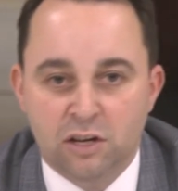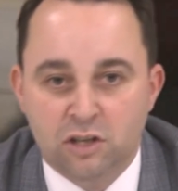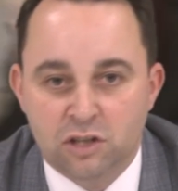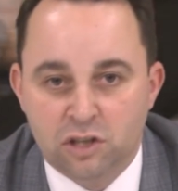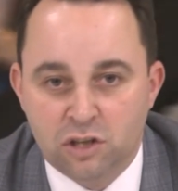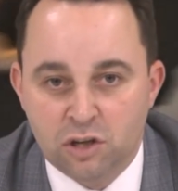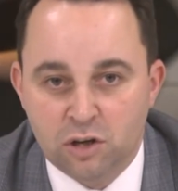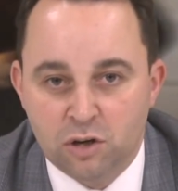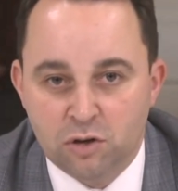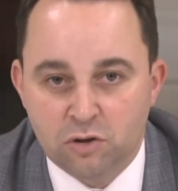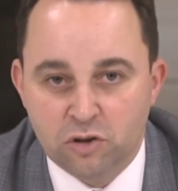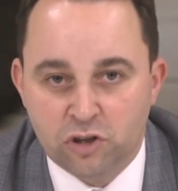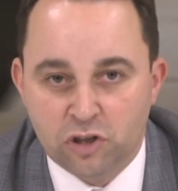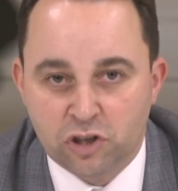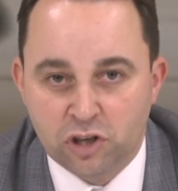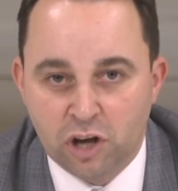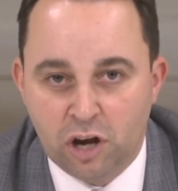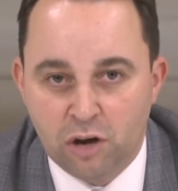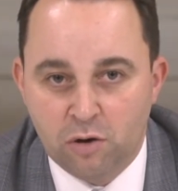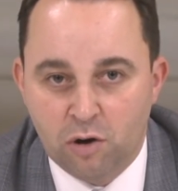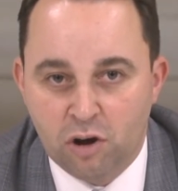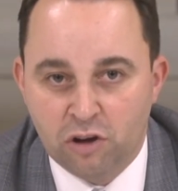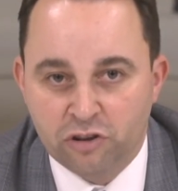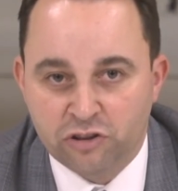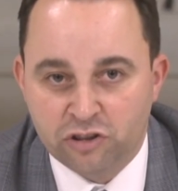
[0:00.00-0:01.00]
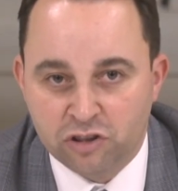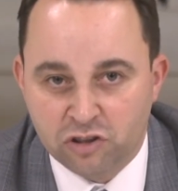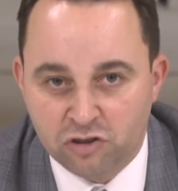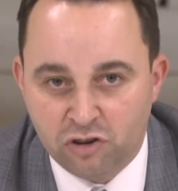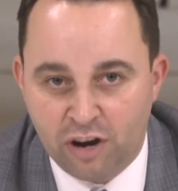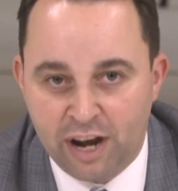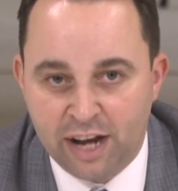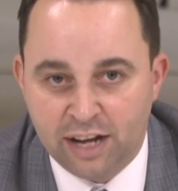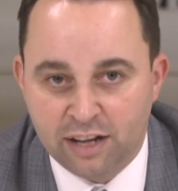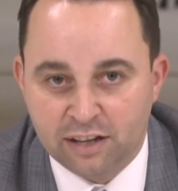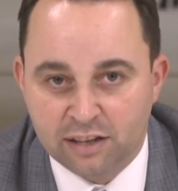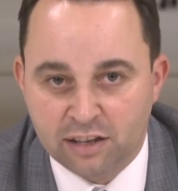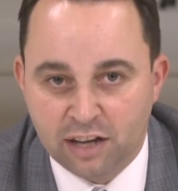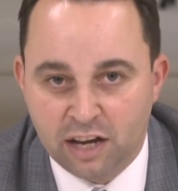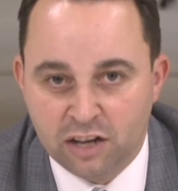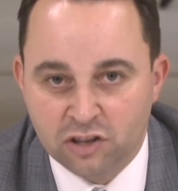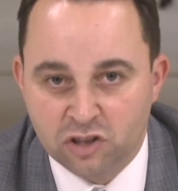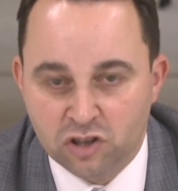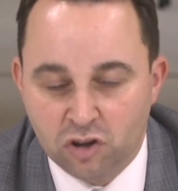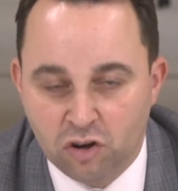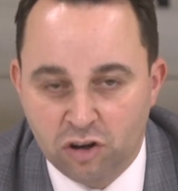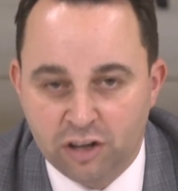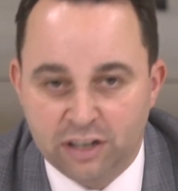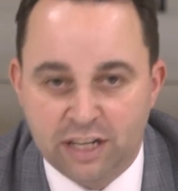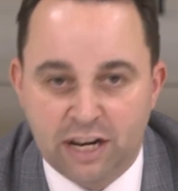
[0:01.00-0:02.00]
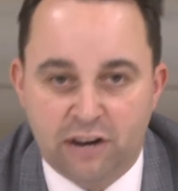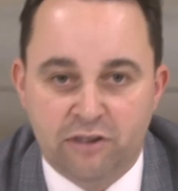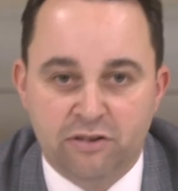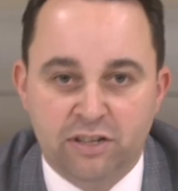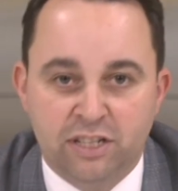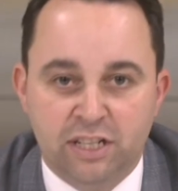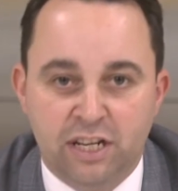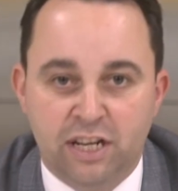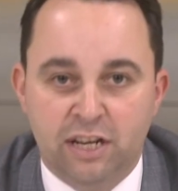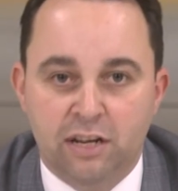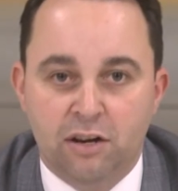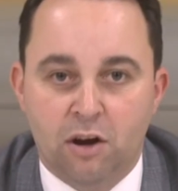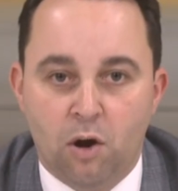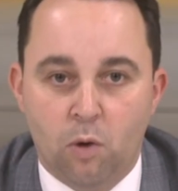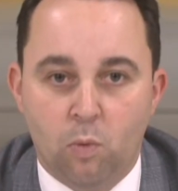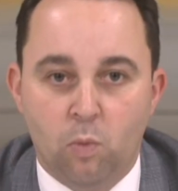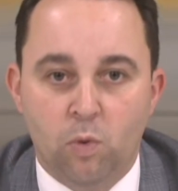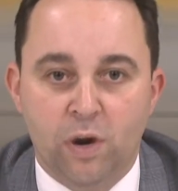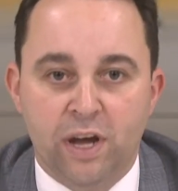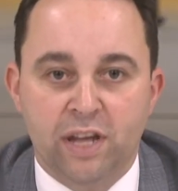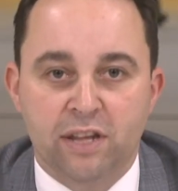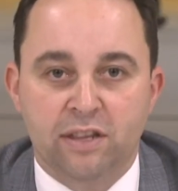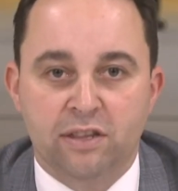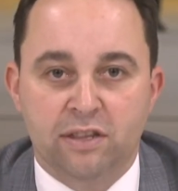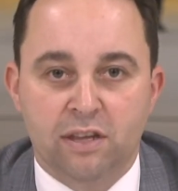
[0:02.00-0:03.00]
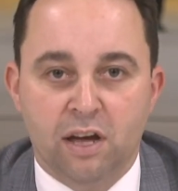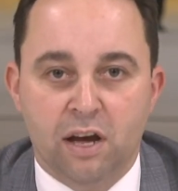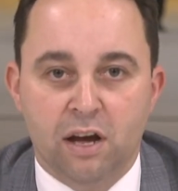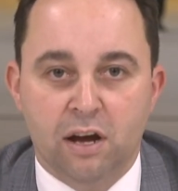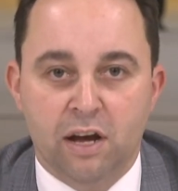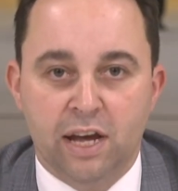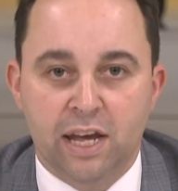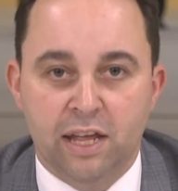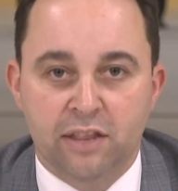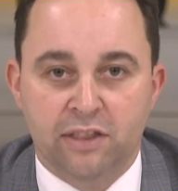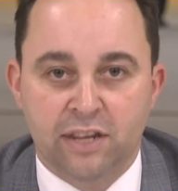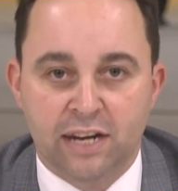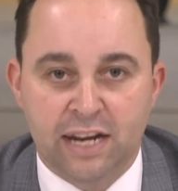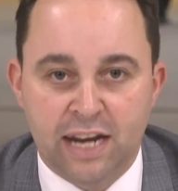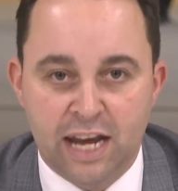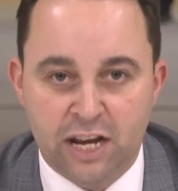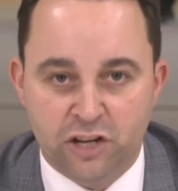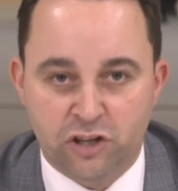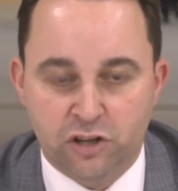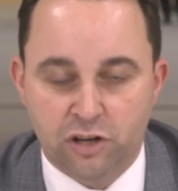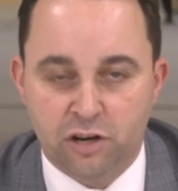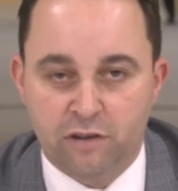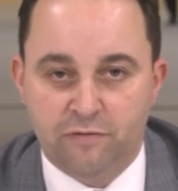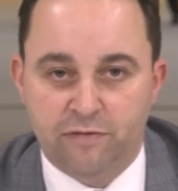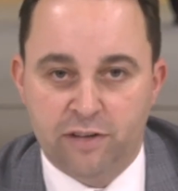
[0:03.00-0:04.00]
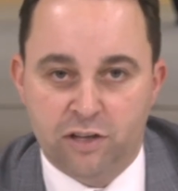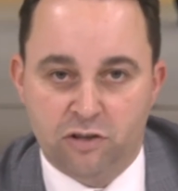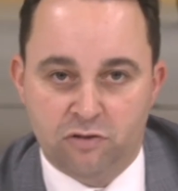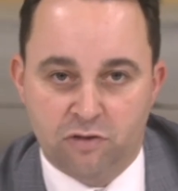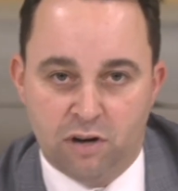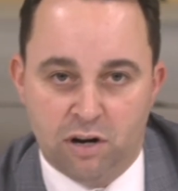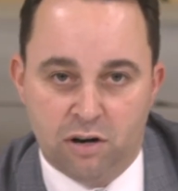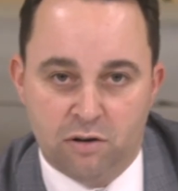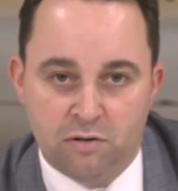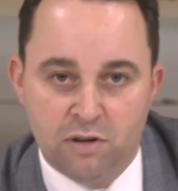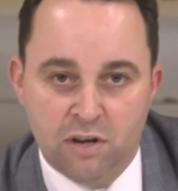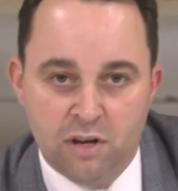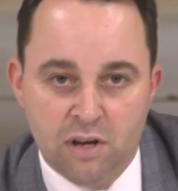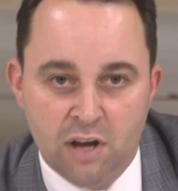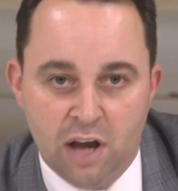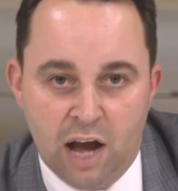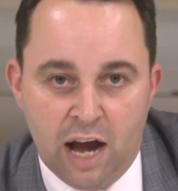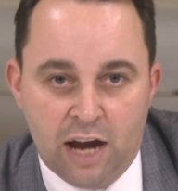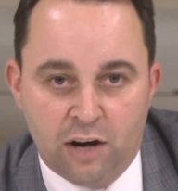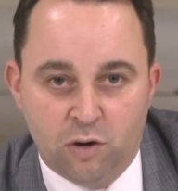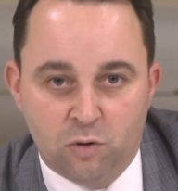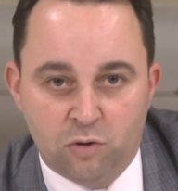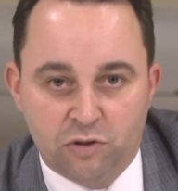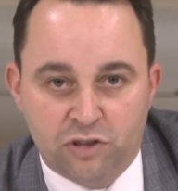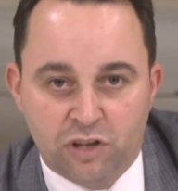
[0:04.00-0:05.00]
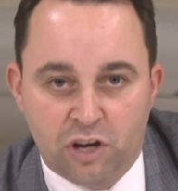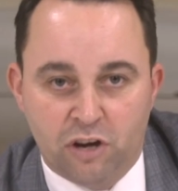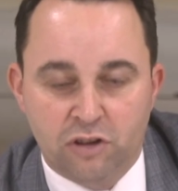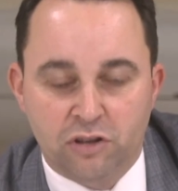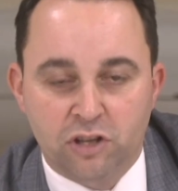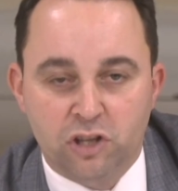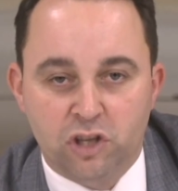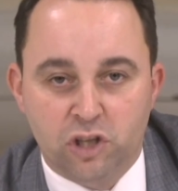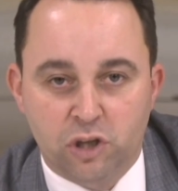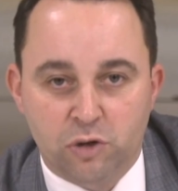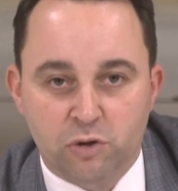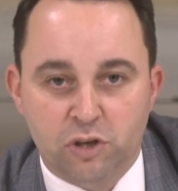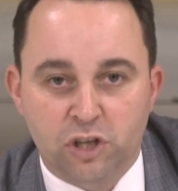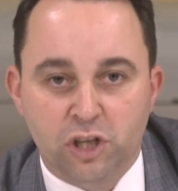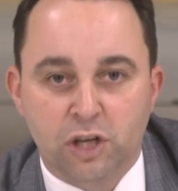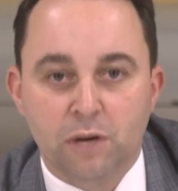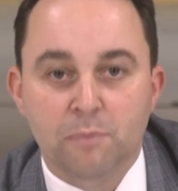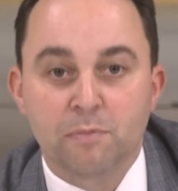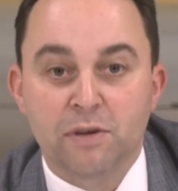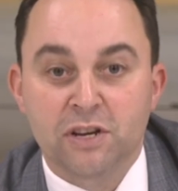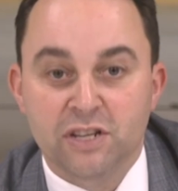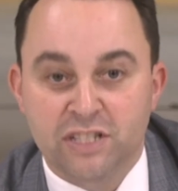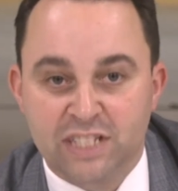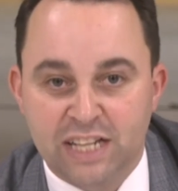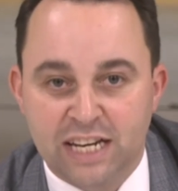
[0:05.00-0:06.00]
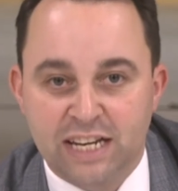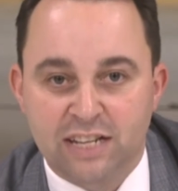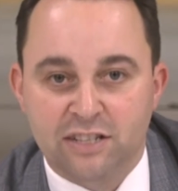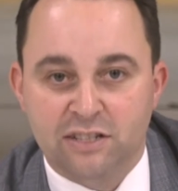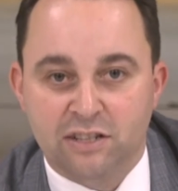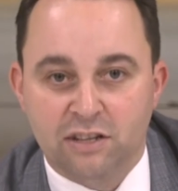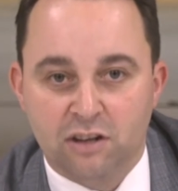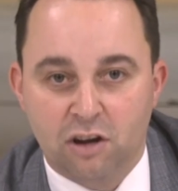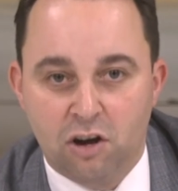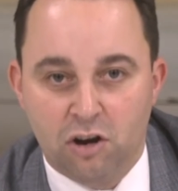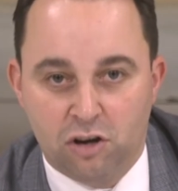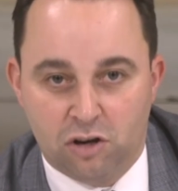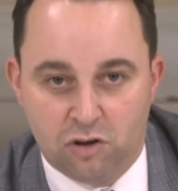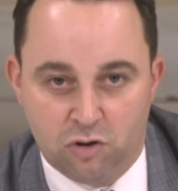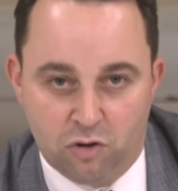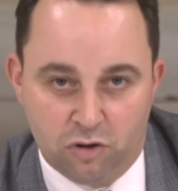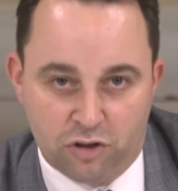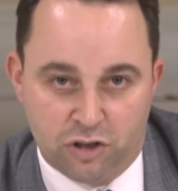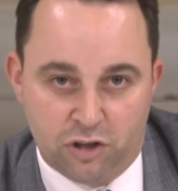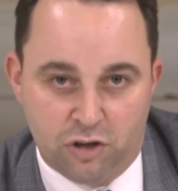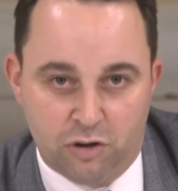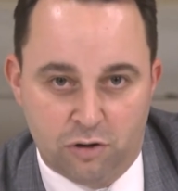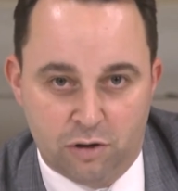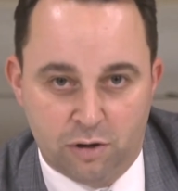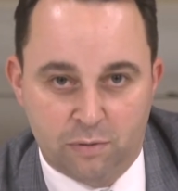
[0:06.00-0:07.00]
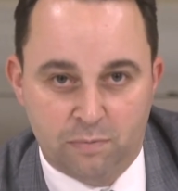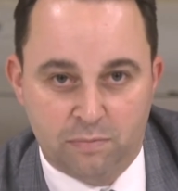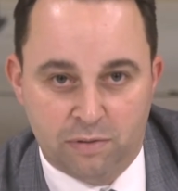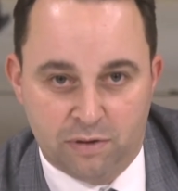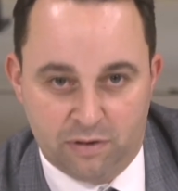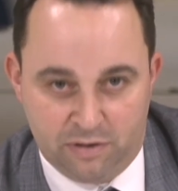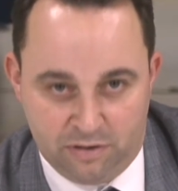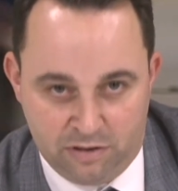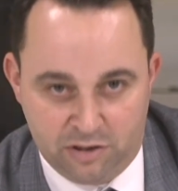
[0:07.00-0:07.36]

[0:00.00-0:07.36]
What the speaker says: to show our strength and solidarity with the nation of Israel and also the Jewish communities across Europe.